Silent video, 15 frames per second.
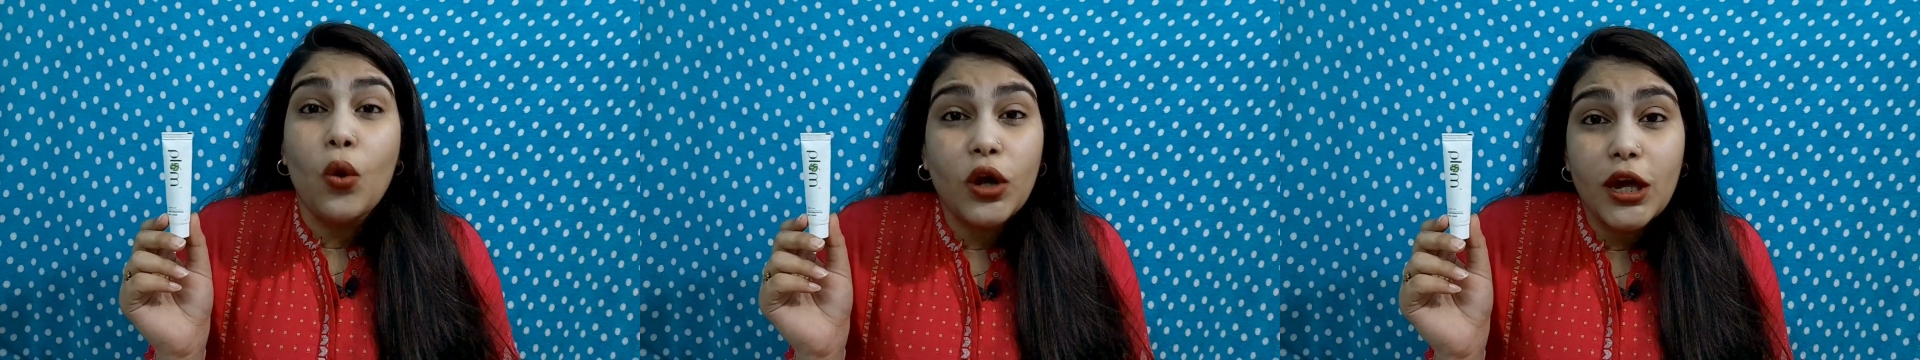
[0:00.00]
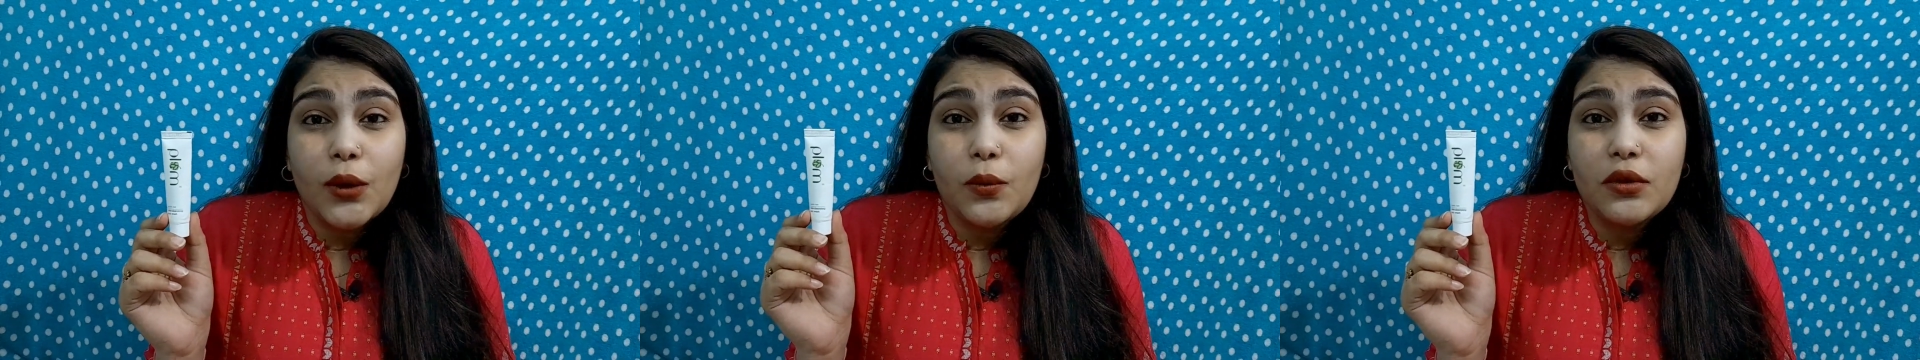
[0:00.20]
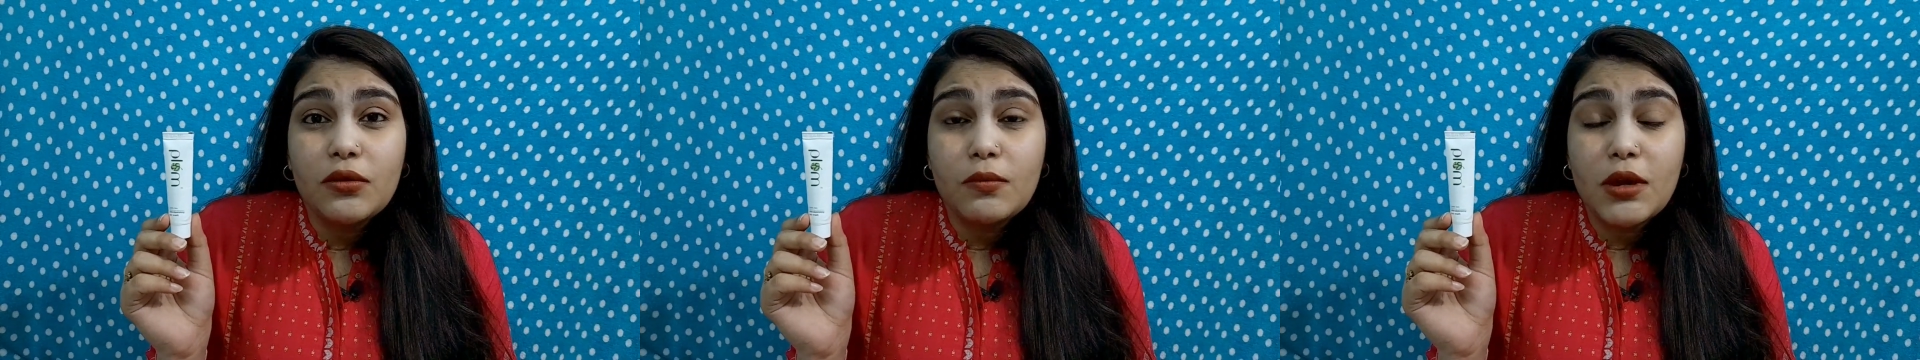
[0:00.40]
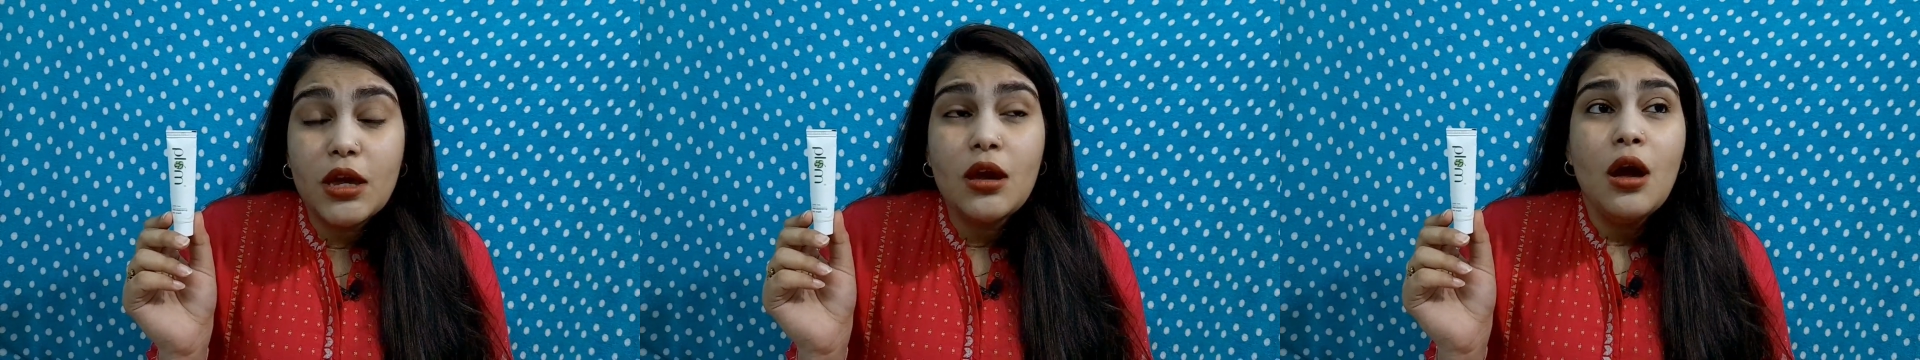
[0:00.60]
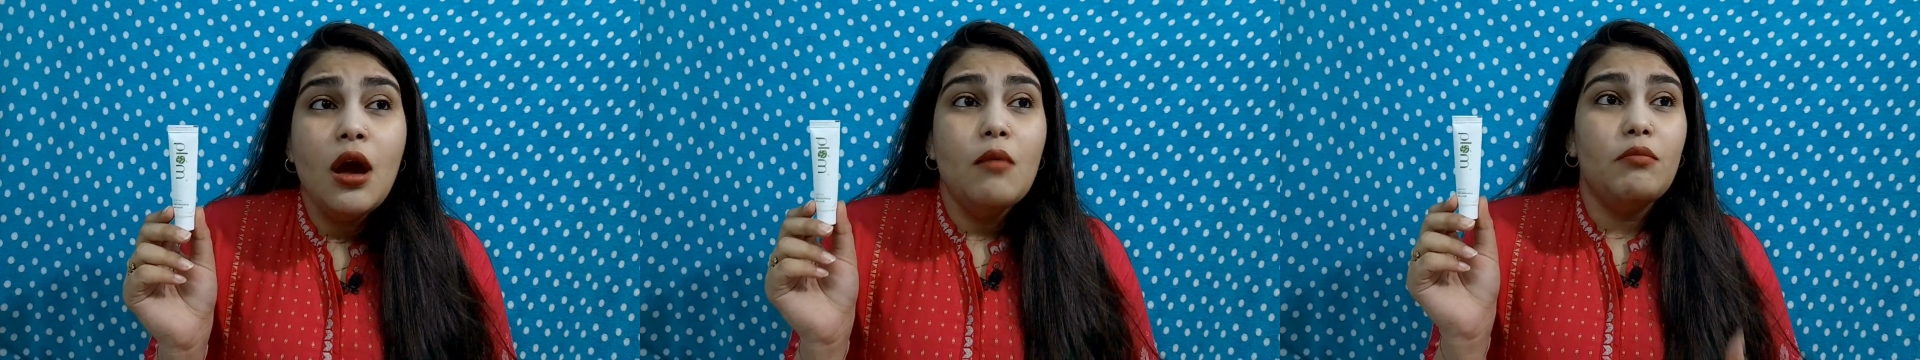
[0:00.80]
okay with
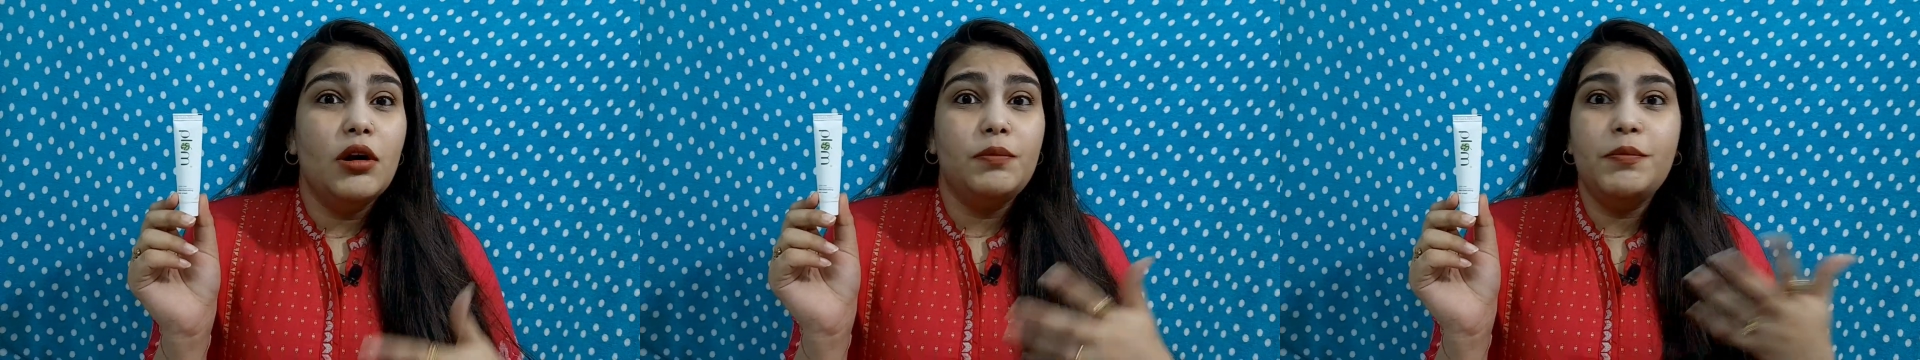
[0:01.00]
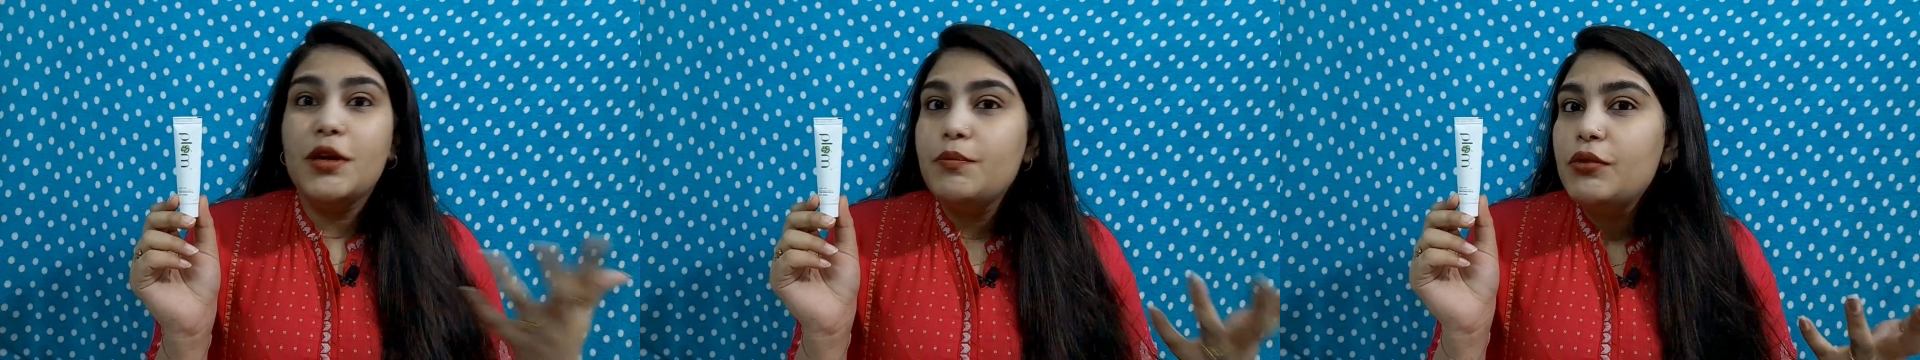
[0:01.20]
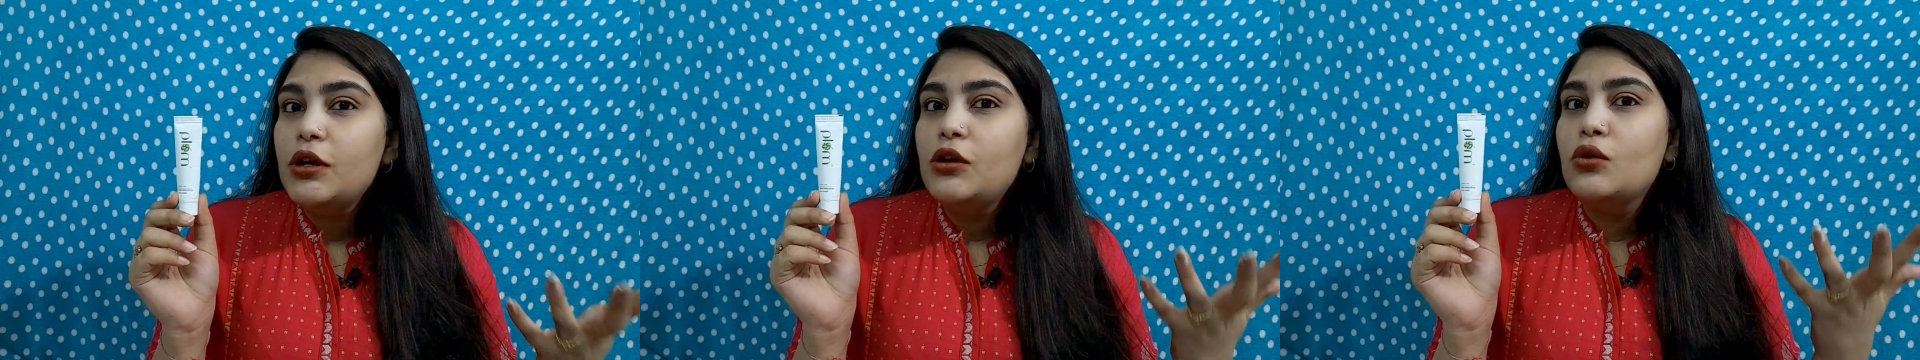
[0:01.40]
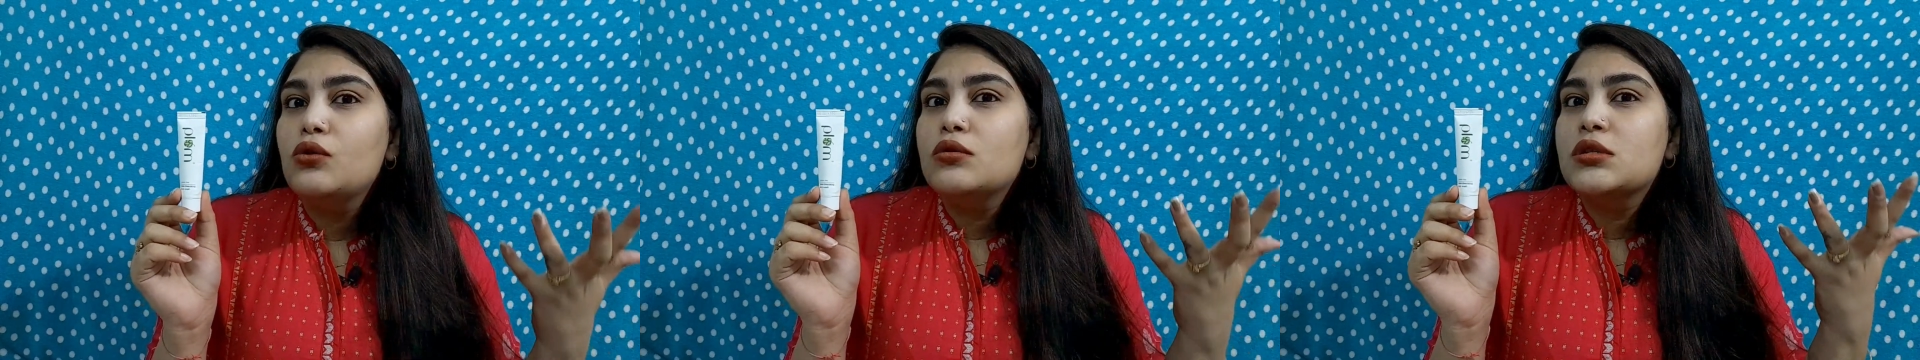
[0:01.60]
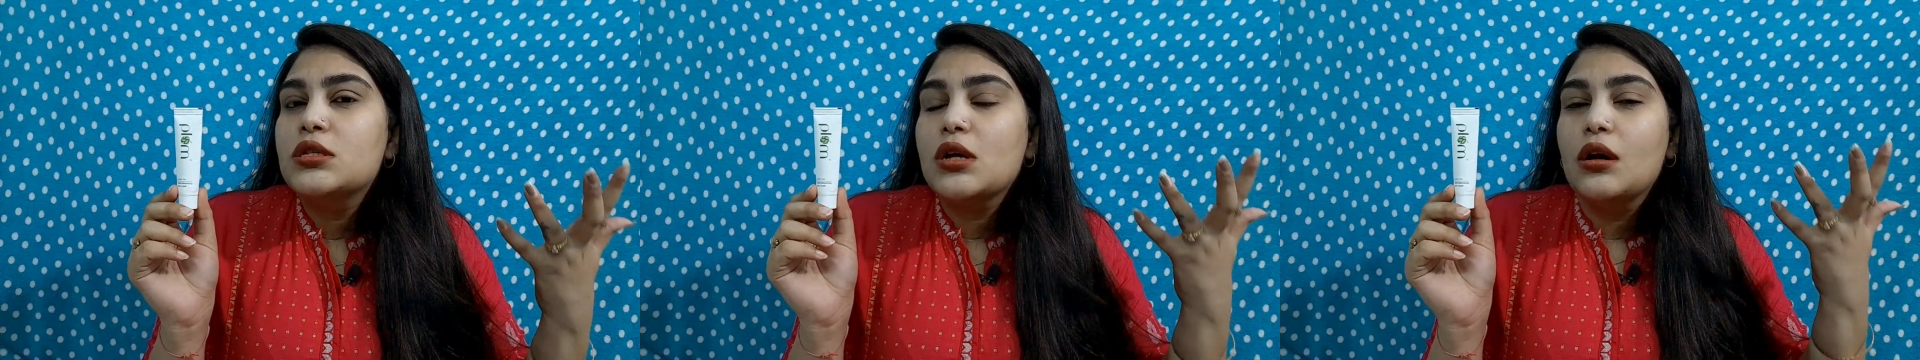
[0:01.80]
me but people
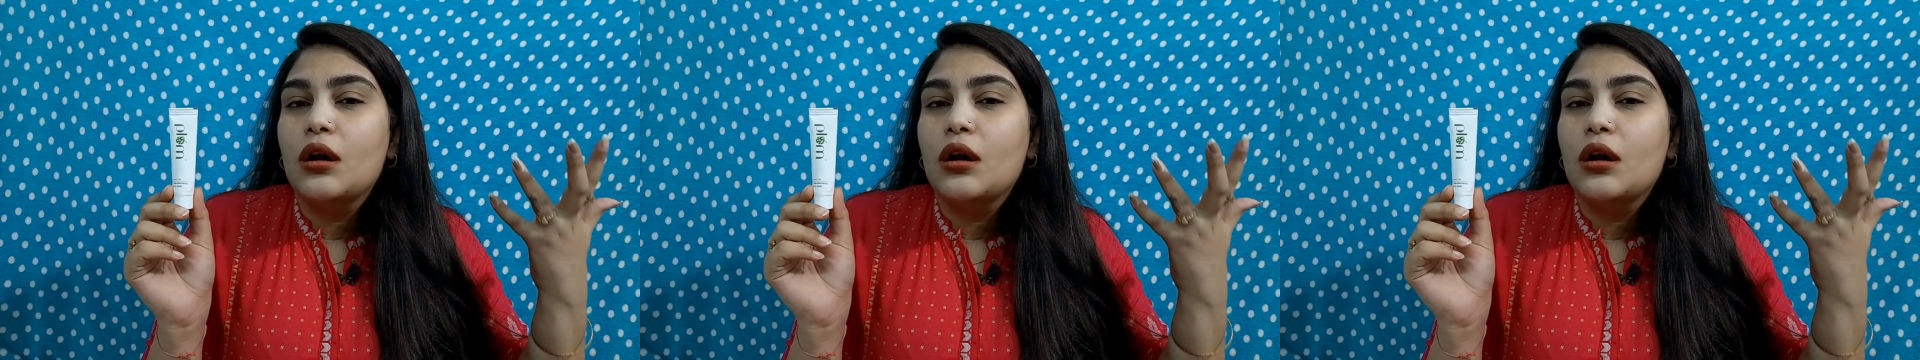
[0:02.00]
whose